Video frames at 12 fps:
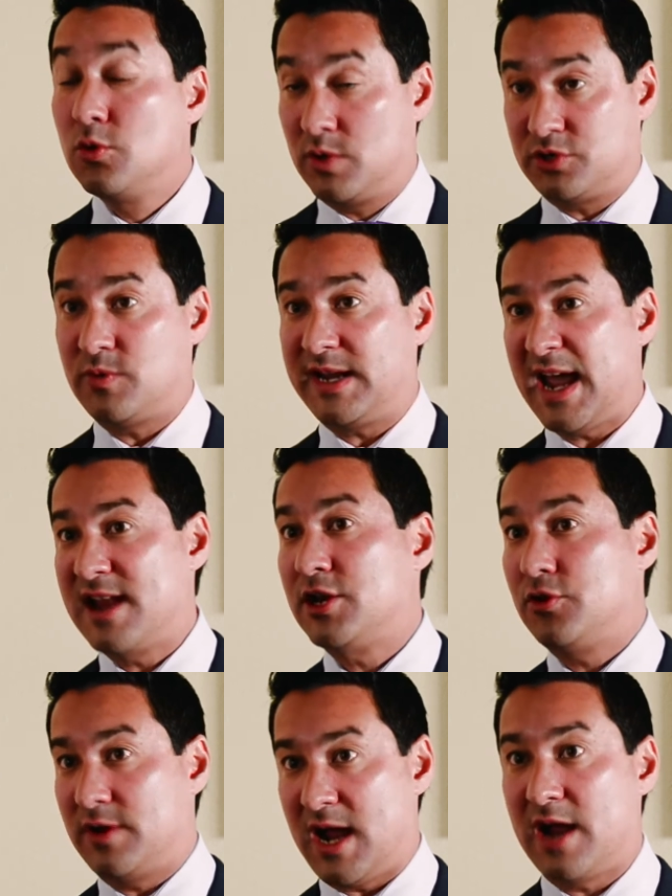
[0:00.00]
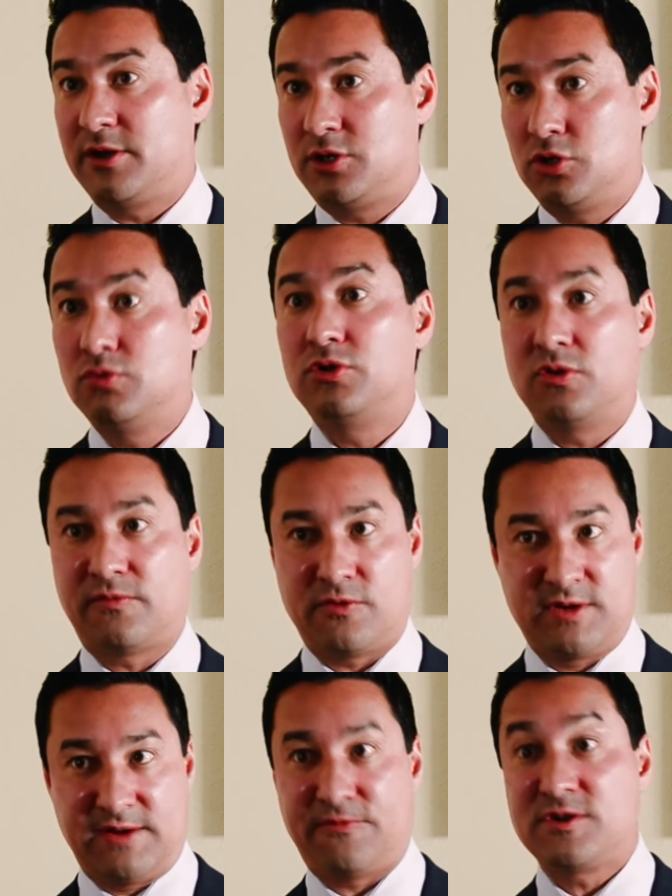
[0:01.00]
which we can do and I do for
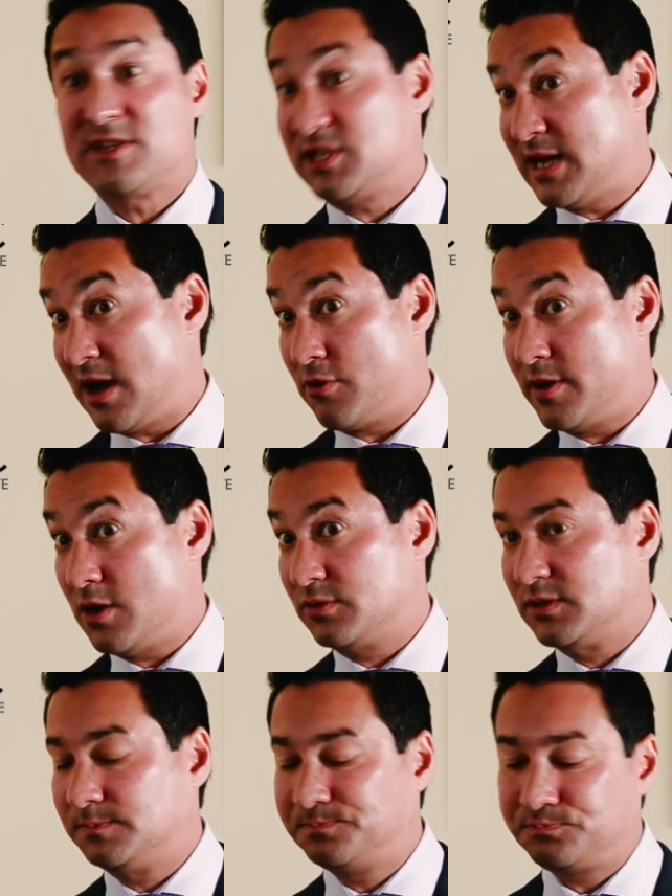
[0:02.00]
different scenarios,